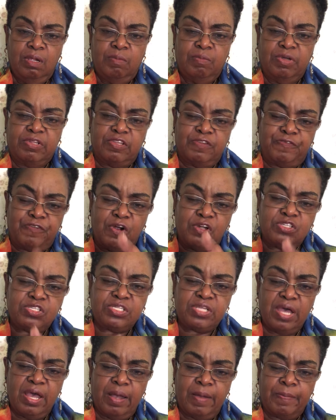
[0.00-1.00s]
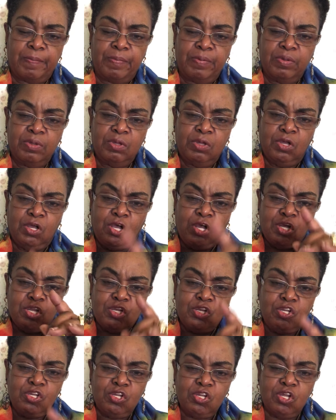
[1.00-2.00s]
But the first step,
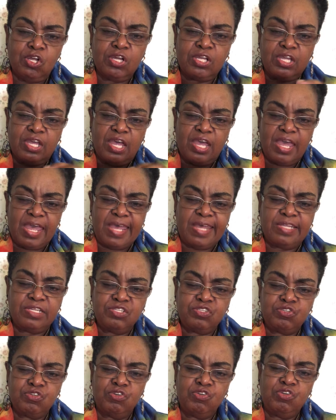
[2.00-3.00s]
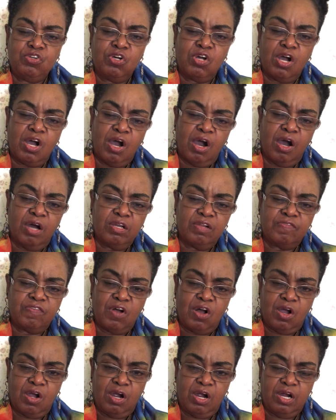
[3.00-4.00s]
look into your heart of
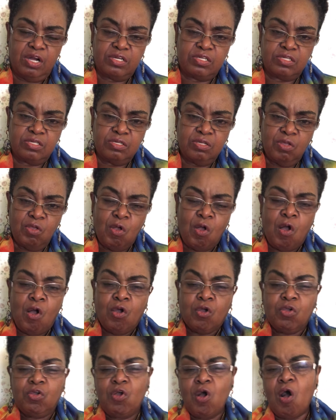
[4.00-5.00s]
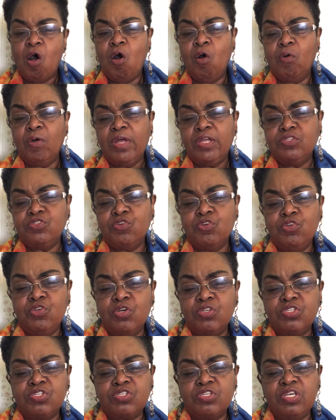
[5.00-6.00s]
heart. Go into
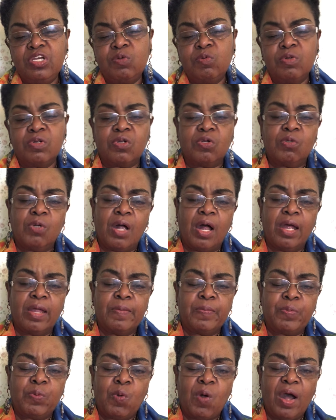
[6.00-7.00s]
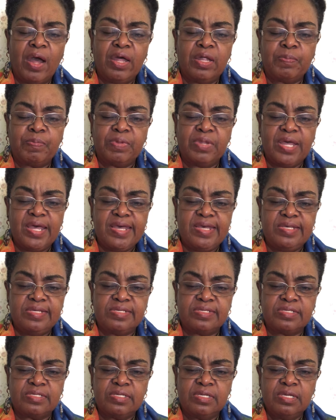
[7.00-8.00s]
your secret, quiet, quiet
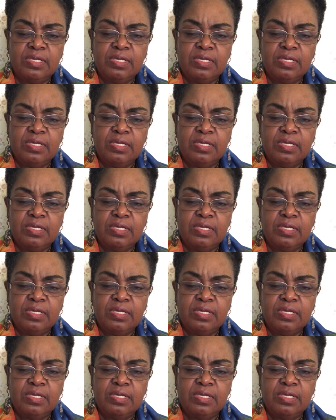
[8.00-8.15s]
place